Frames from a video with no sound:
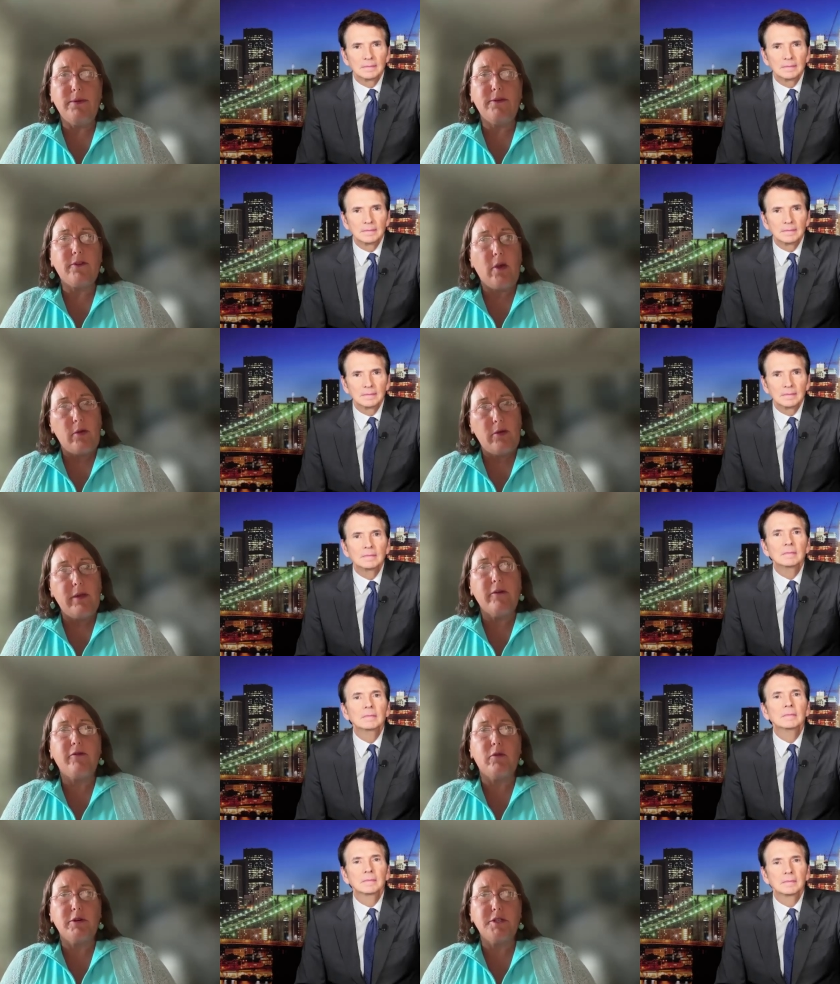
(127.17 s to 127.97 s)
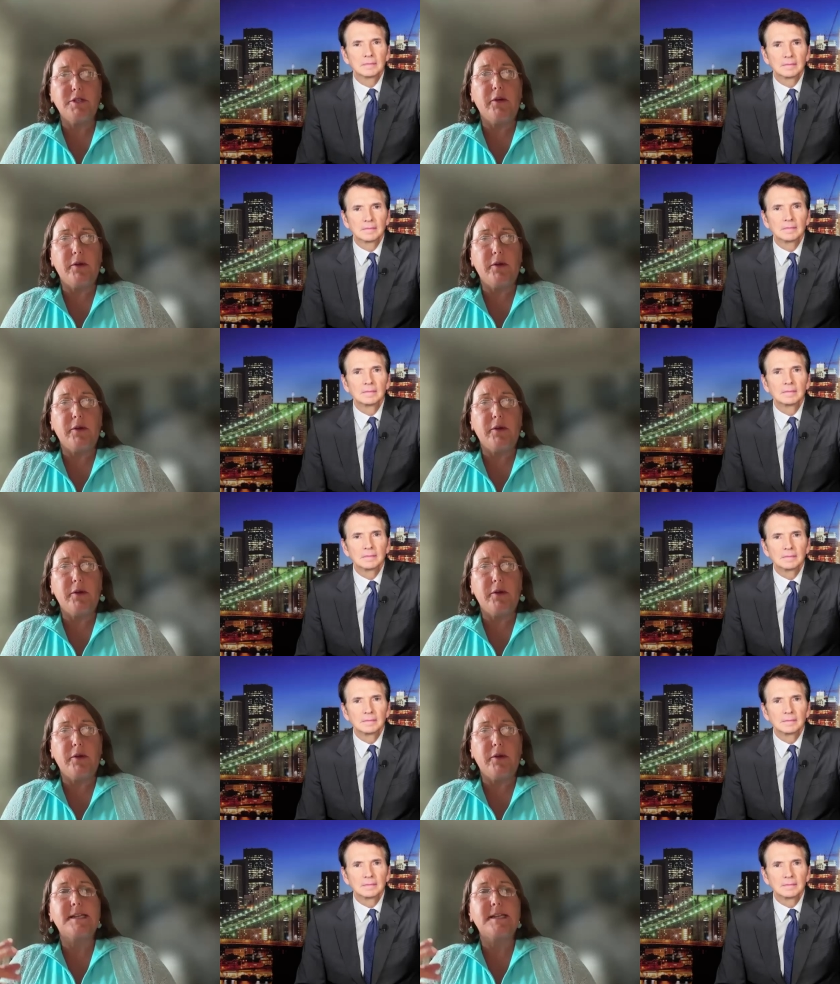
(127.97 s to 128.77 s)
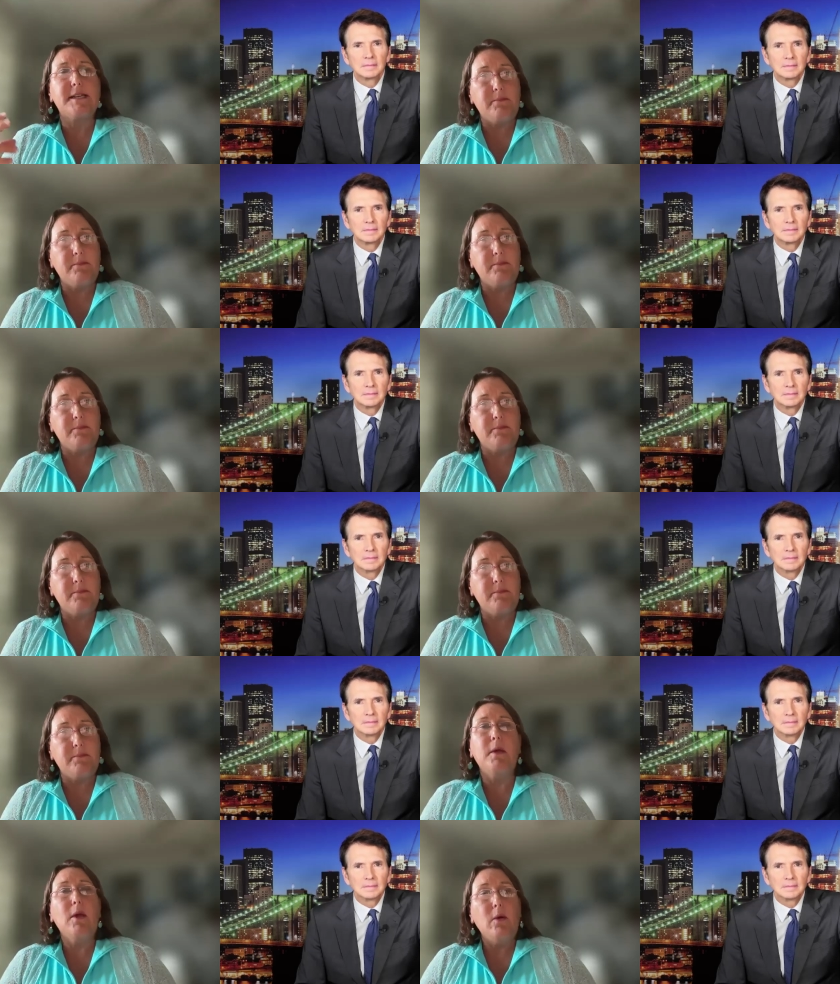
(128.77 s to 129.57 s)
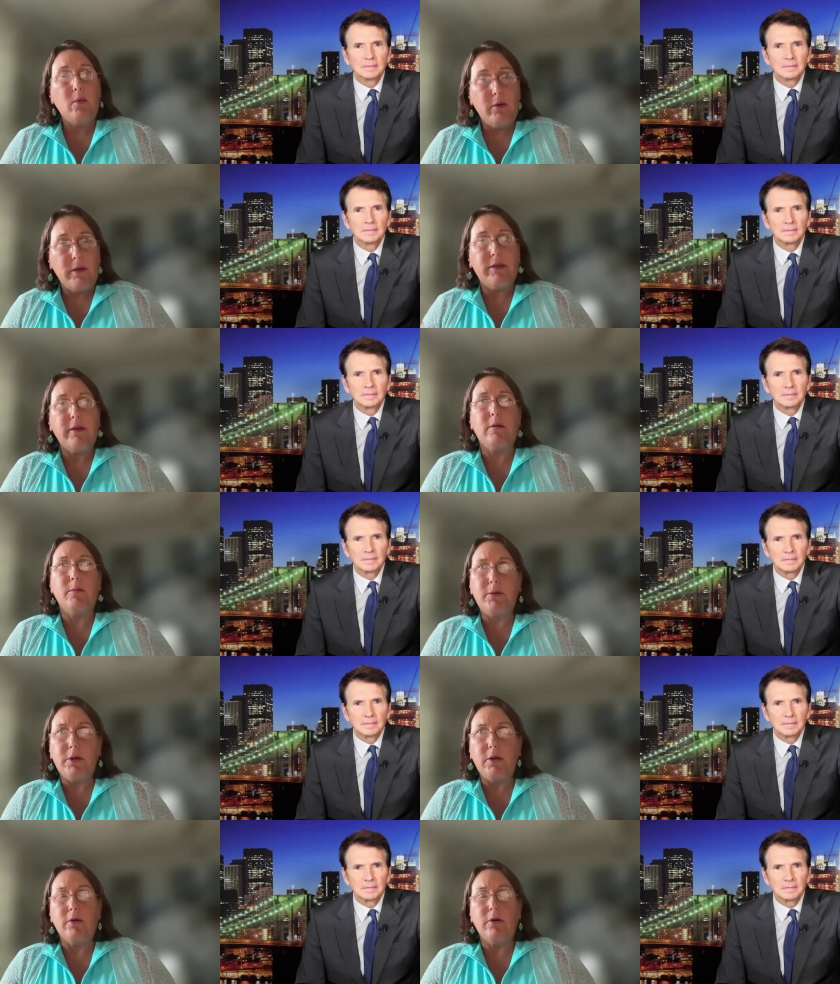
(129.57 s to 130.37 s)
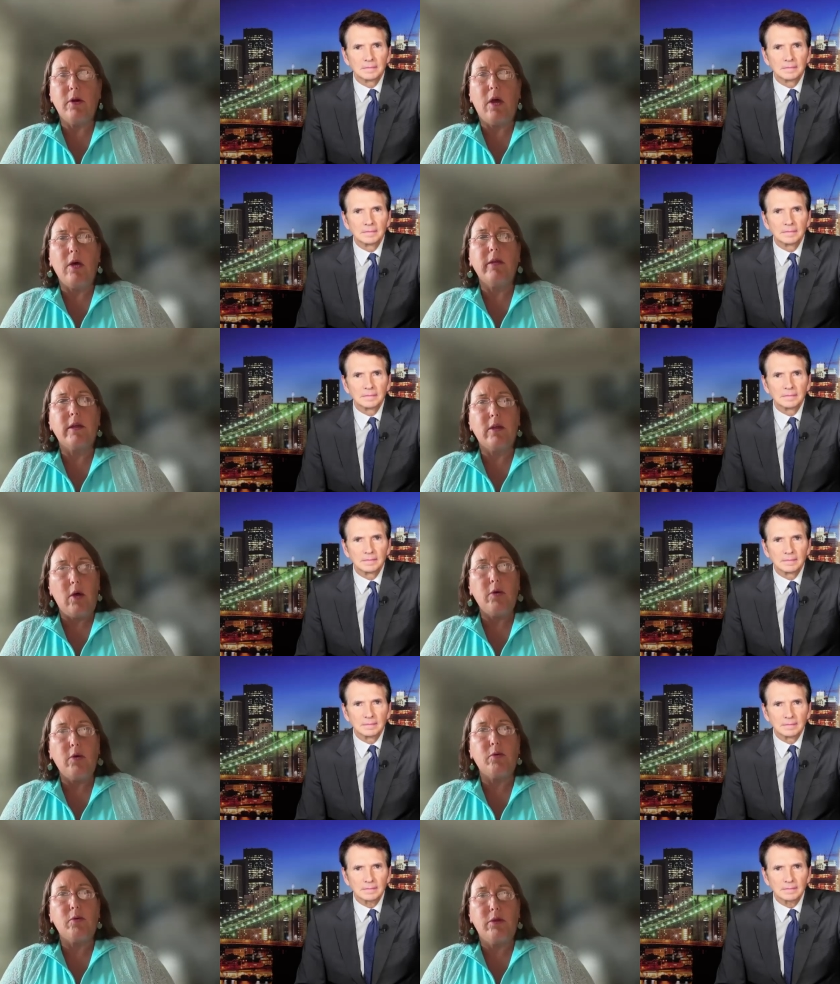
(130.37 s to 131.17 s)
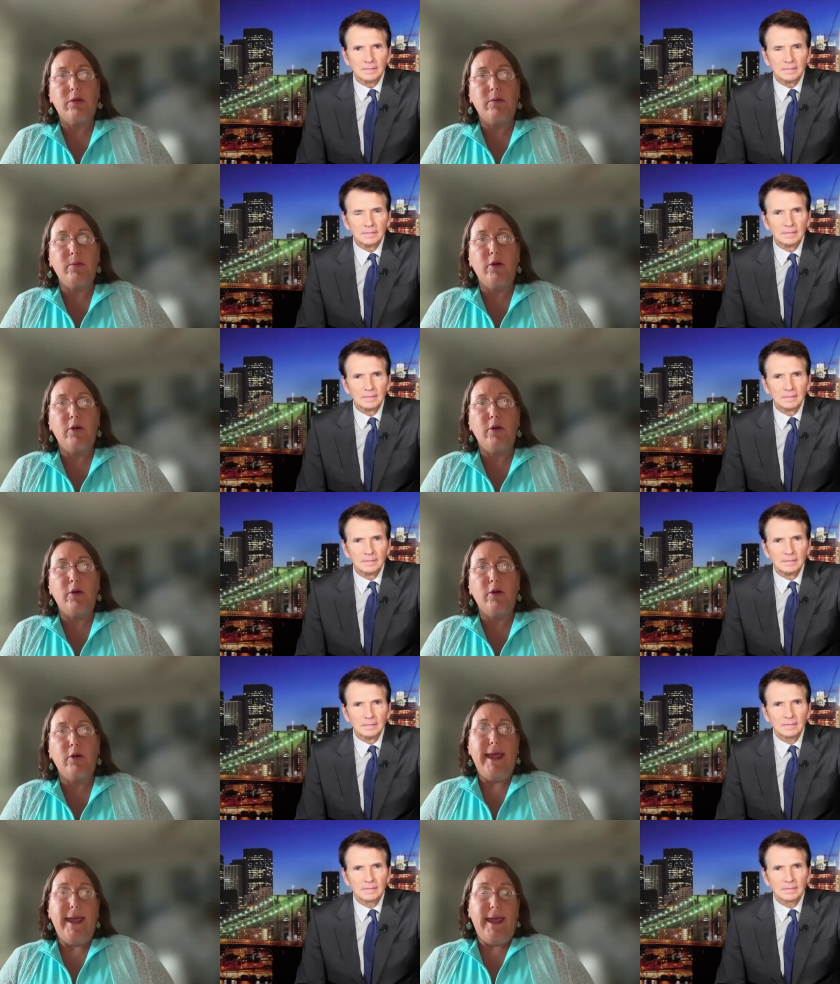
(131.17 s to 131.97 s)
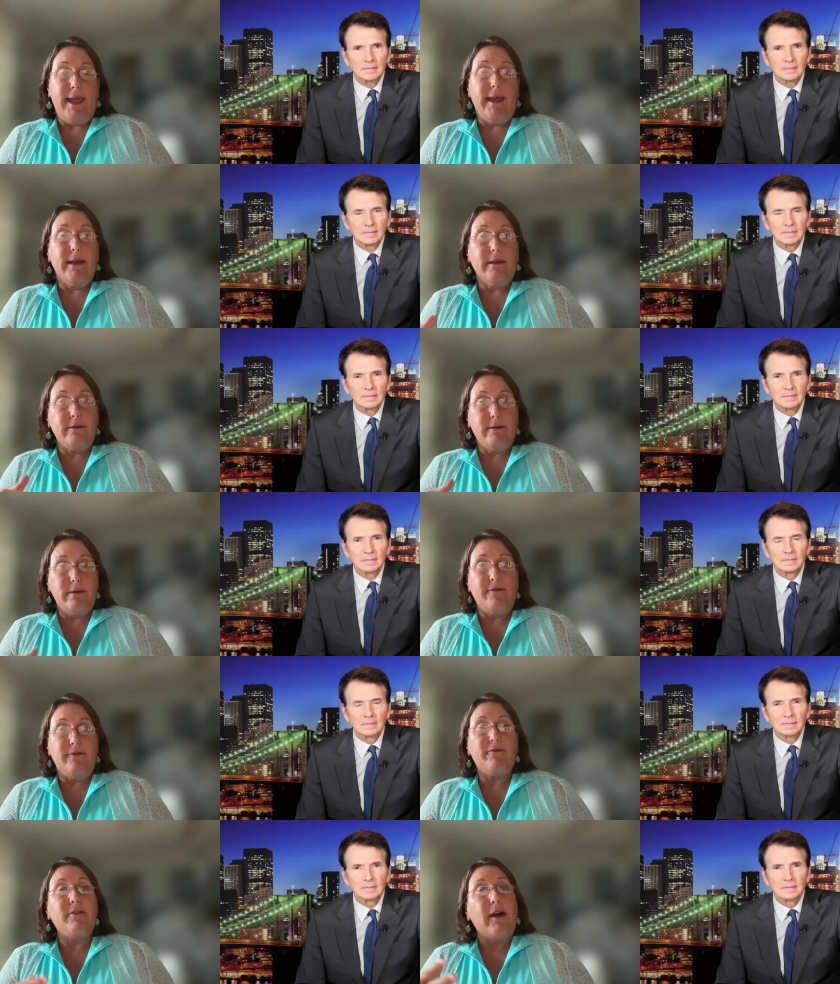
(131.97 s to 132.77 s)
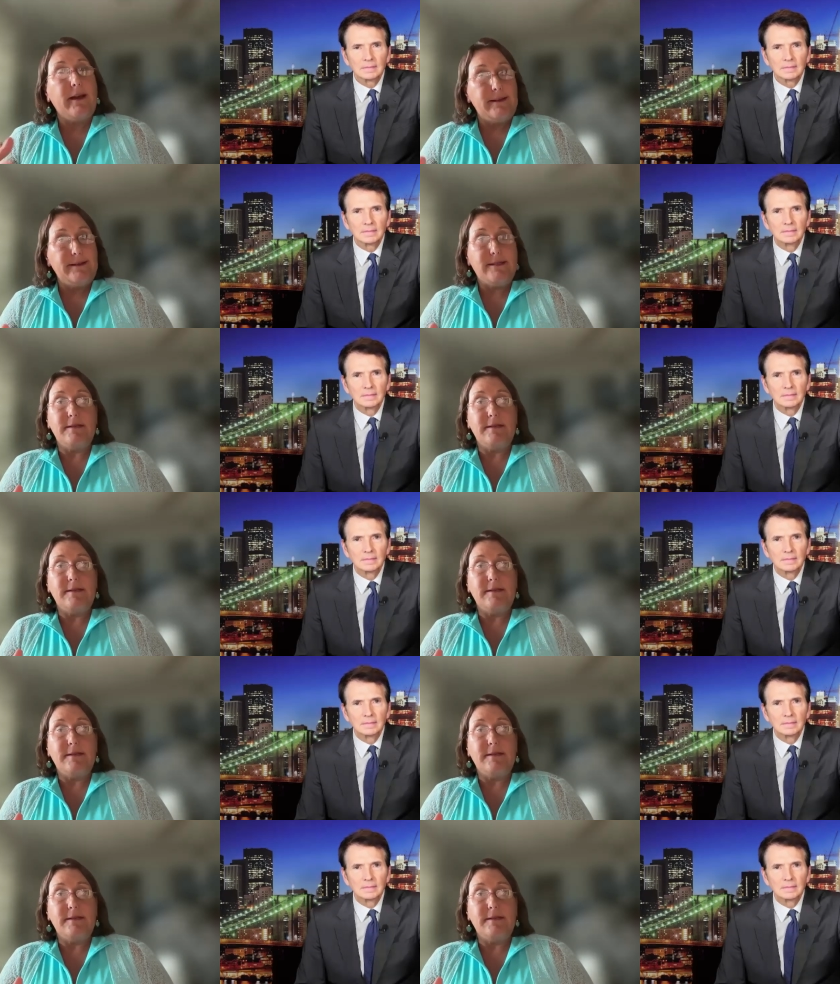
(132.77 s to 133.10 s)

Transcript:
Speaker 1: So, therefore, Togi has to get packed up with the computer and all and go through the move and finds